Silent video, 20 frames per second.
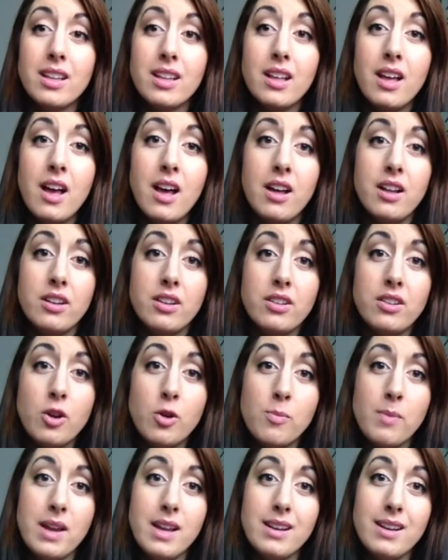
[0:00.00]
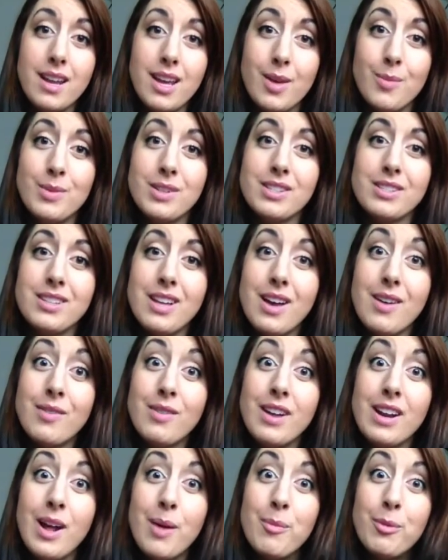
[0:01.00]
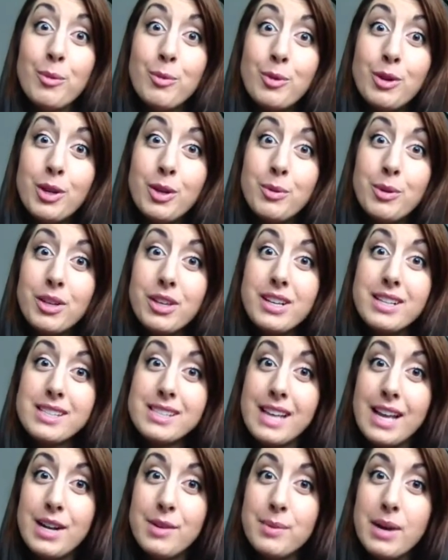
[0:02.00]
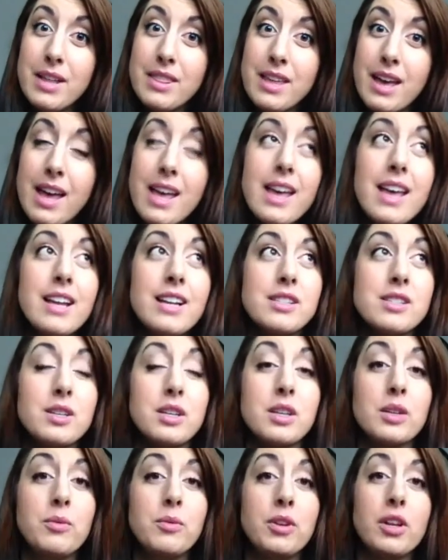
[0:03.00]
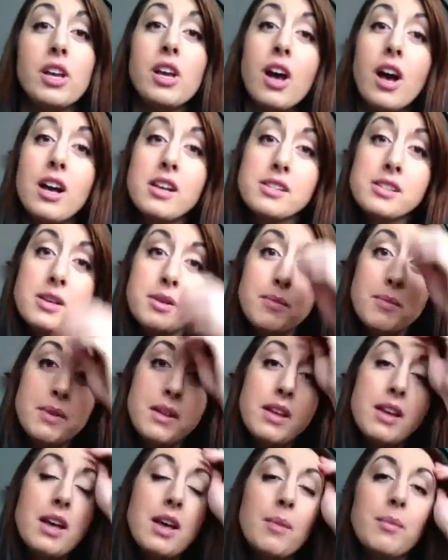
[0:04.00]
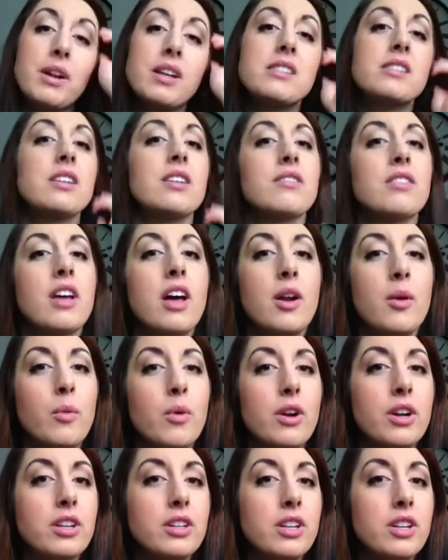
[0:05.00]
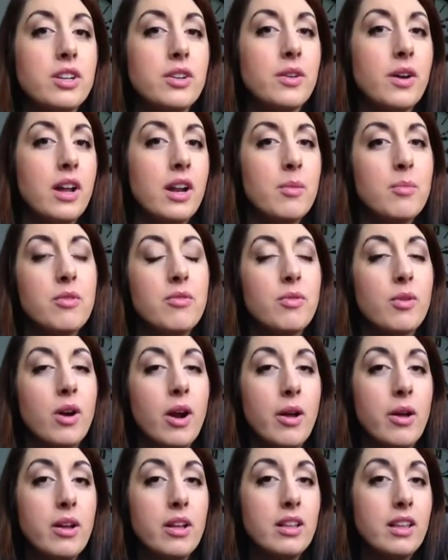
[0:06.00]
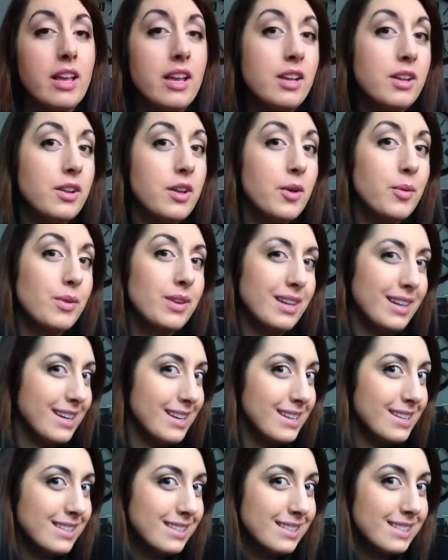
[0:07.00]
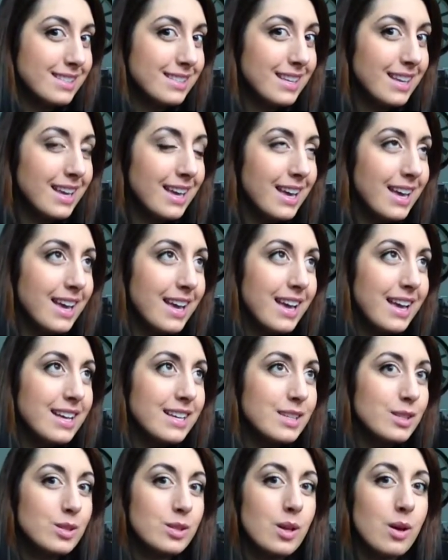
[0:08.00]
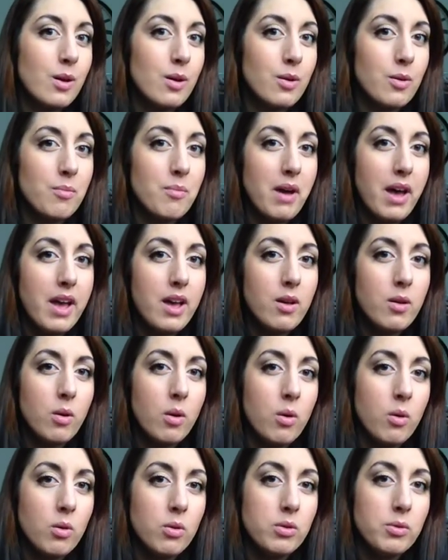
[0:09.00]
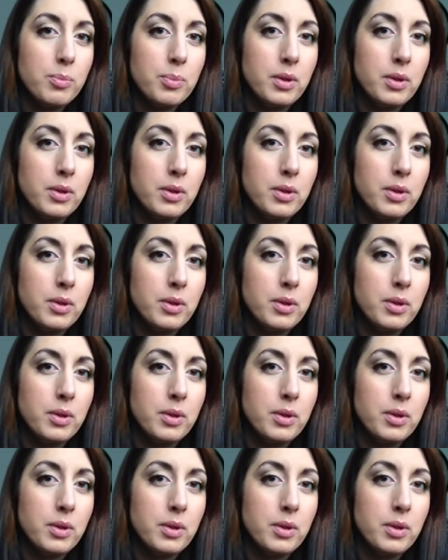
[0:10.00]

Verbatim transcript: uh, domain name and stuff, and I'm really, really excited about that, and it's looking really awesome. But I still have a lot of work to do on it before I let you know what it is. So my old